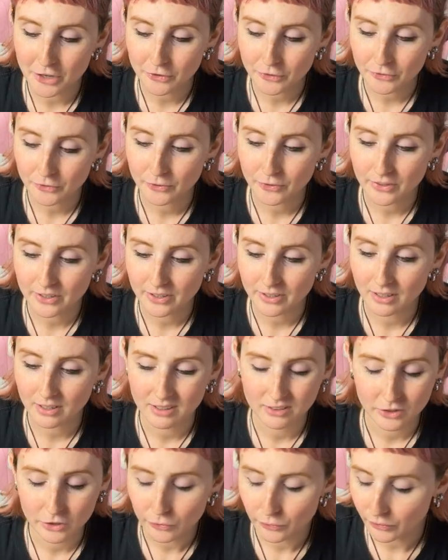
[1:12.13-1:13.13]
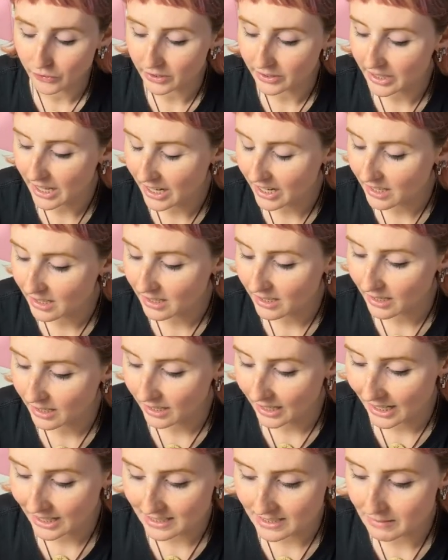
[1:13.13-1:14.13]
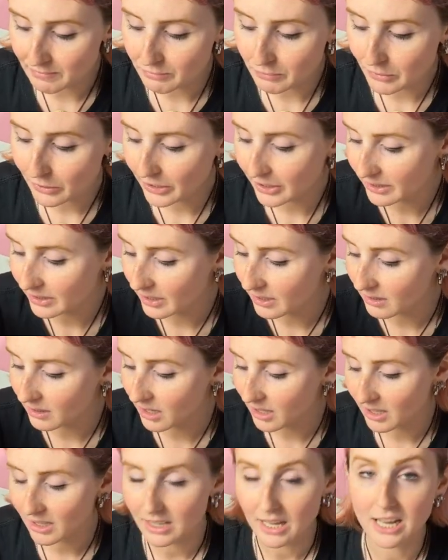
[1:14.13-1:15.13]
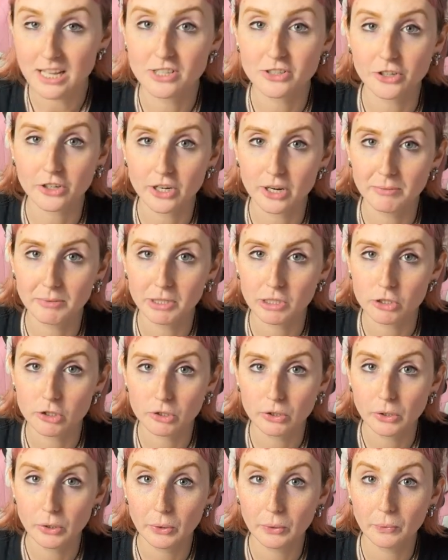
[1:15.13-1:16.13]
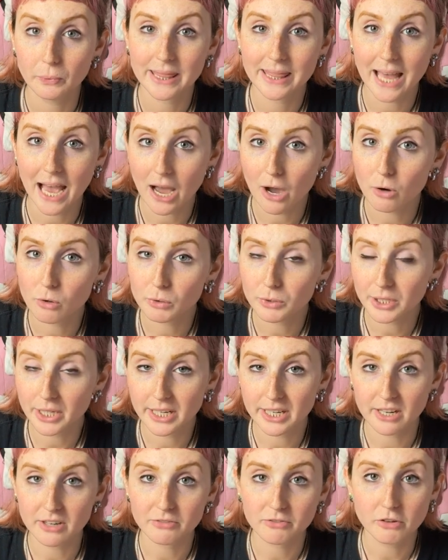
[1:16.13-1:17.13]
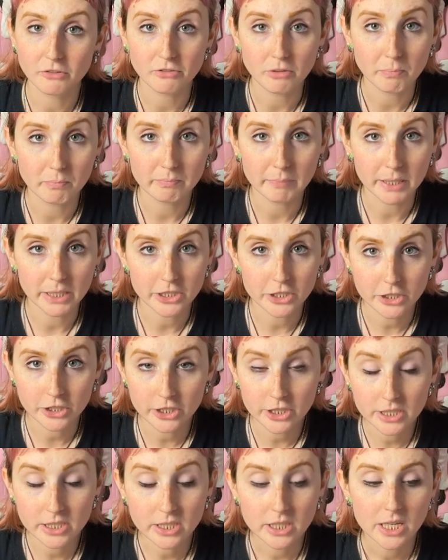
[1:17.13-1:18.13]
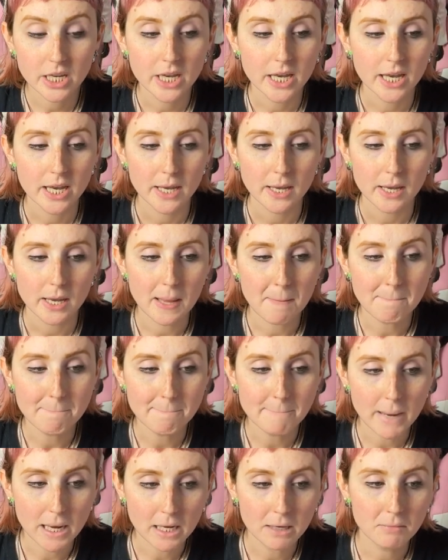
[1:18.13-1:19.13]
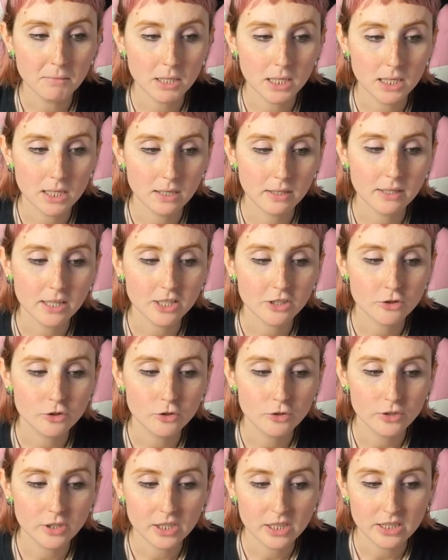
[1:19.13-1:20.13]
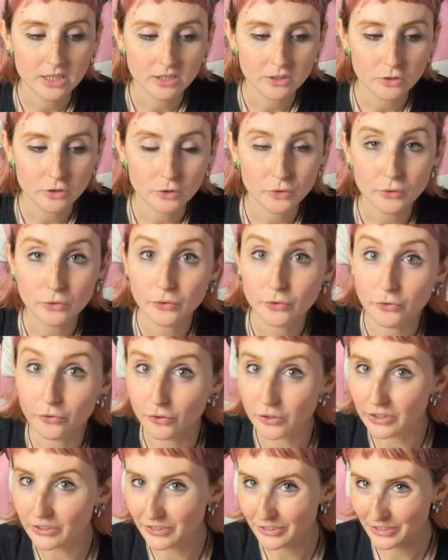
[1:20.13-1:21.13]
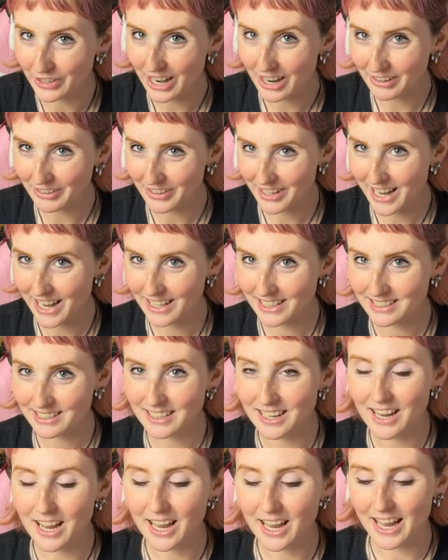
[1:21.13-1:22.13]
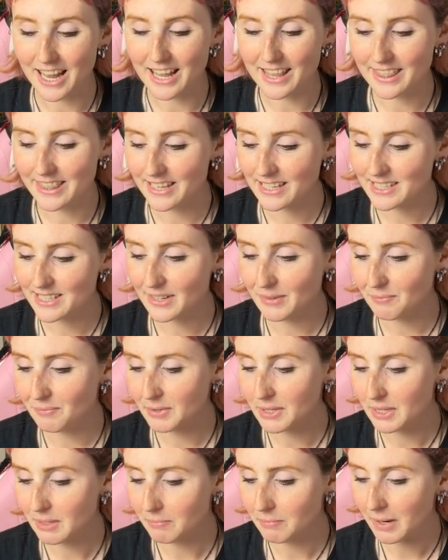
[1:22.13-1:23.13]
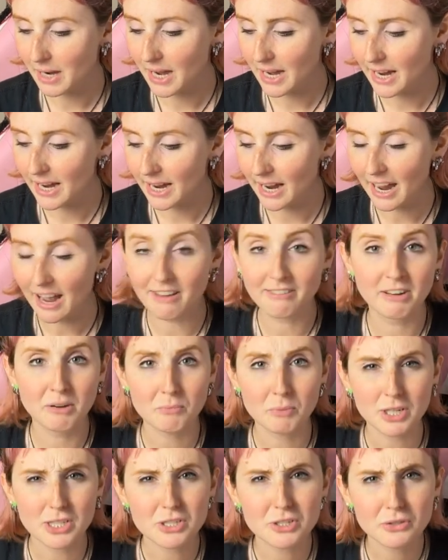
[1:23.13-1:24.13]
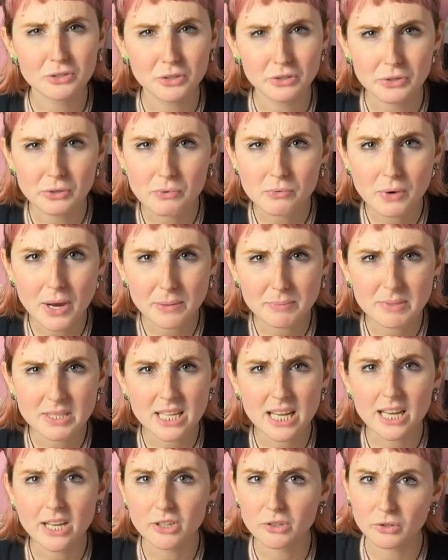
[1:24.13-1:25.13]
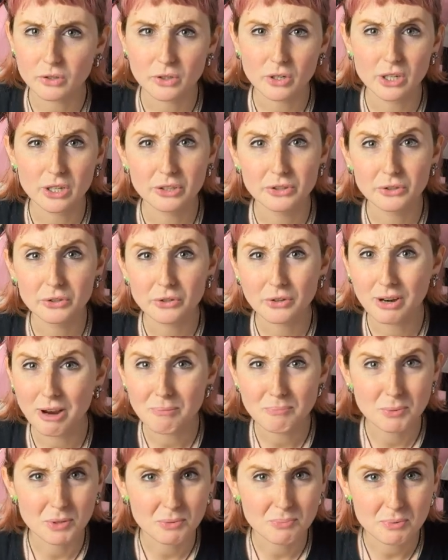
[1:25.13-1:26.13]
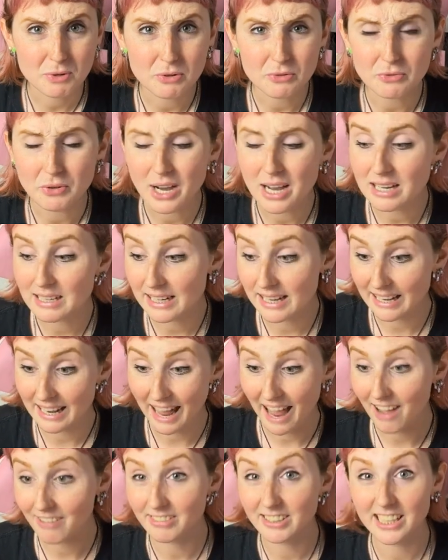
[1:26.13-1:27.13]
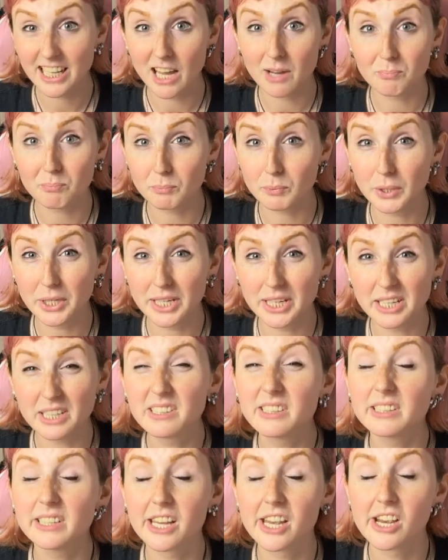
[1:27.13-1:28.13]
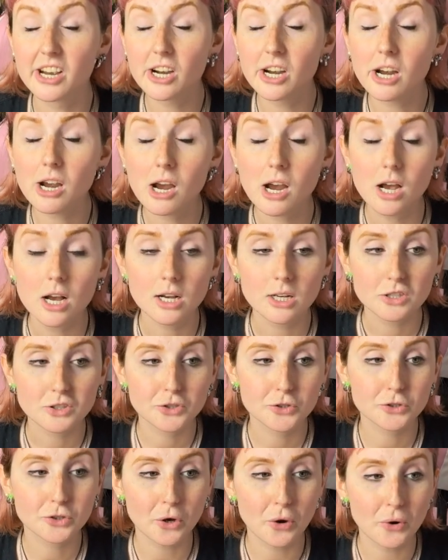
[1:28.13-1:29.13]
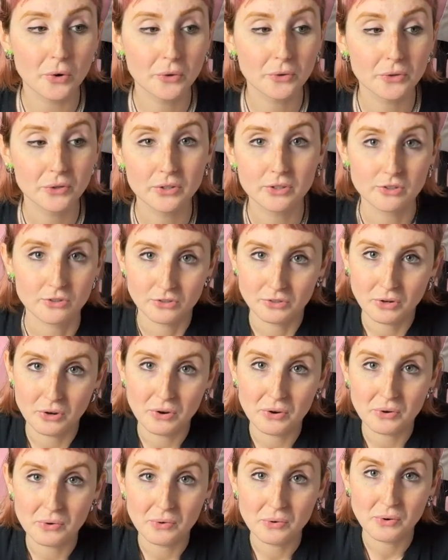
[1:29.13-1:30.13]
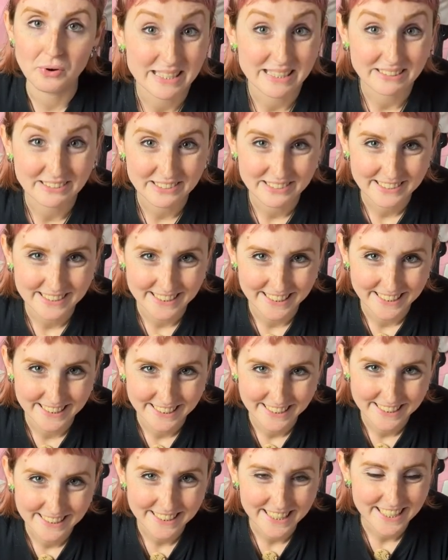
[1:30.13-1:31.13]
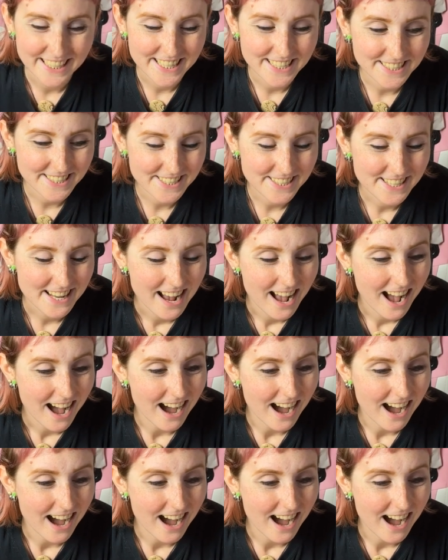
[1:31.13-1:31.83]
If you feel like at some point a lot of clients are coming to you without enough of a budget, it may mean that you need to filter out that. And this can be by having prices on your website or on your Upwork profile and having that pretty clear so there's no misunderstandings, I guess.